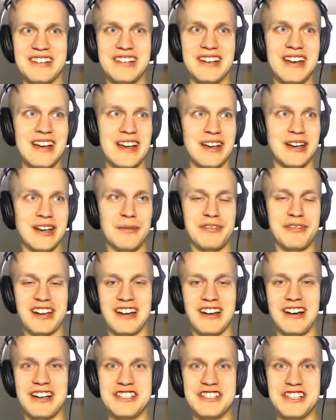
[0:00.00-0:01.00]

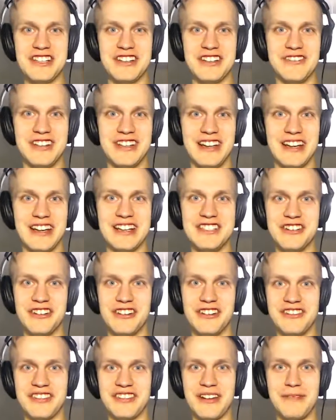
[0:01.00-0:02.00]
psychology of
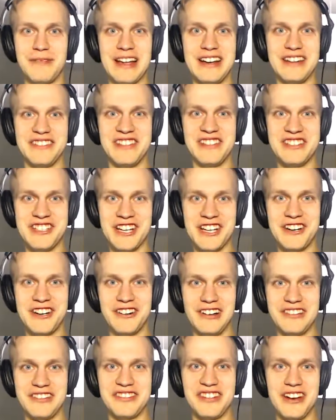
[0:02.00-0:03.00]
endurance athletics in general.
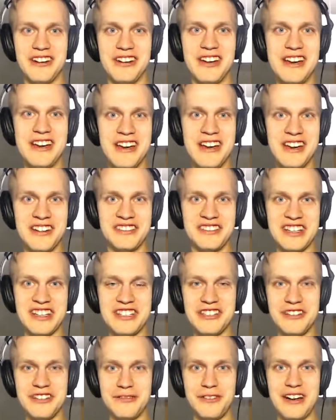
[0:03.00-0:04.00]
So stay tuned
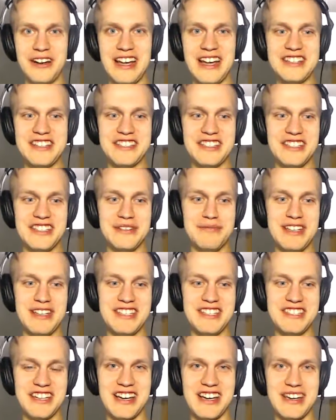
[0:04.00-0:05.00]
for that. In the
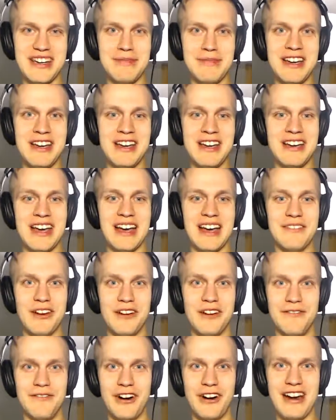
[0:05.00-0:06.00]
meantime, have a
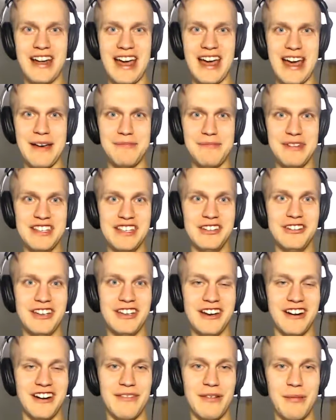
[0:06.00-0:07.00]
very happy new year,
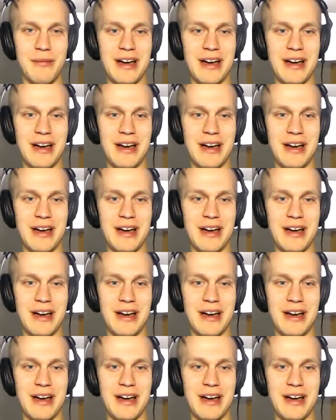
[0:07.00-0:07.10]
everybody.